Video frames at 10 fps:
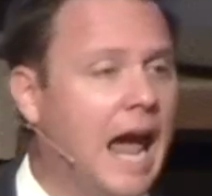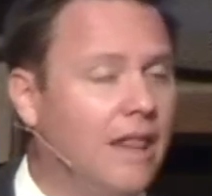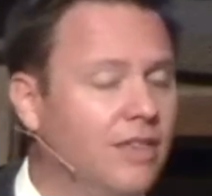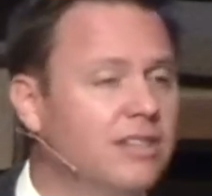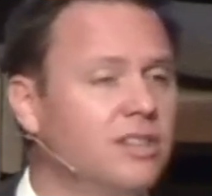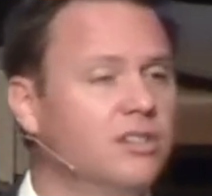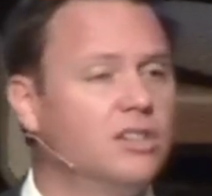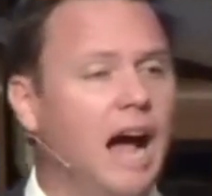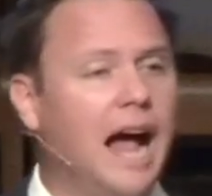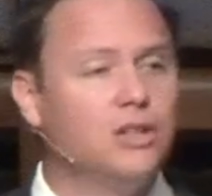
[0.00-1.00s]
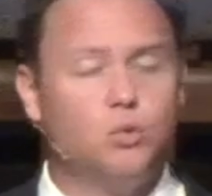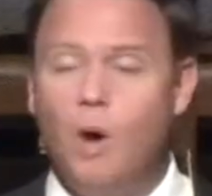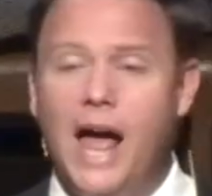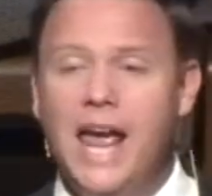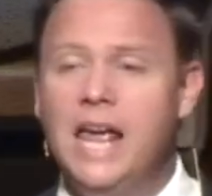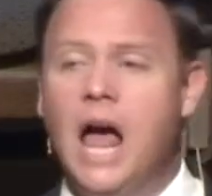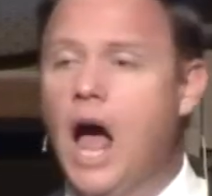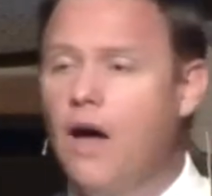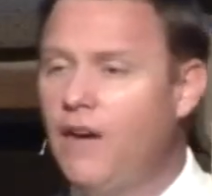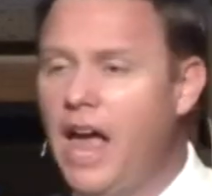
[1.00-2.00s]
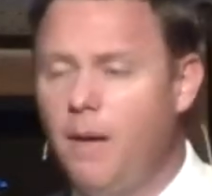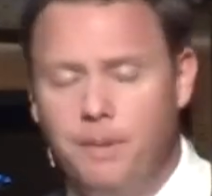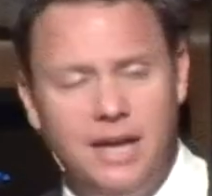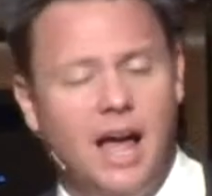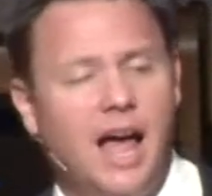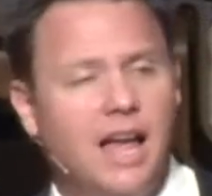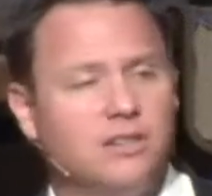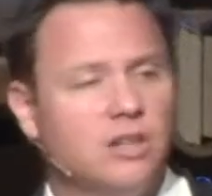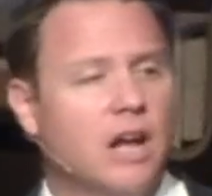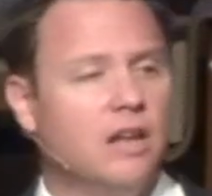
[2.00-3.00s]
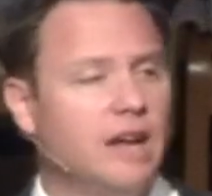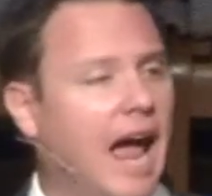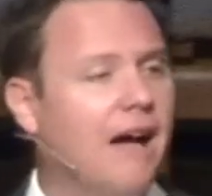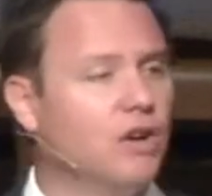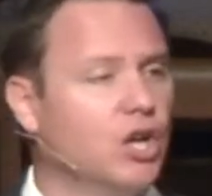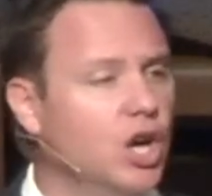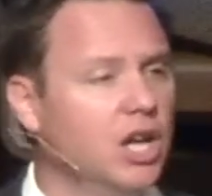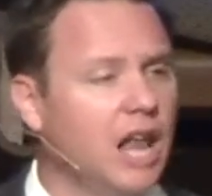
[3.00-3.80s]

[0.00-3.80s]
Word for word: And this is God's way of helping us to have a good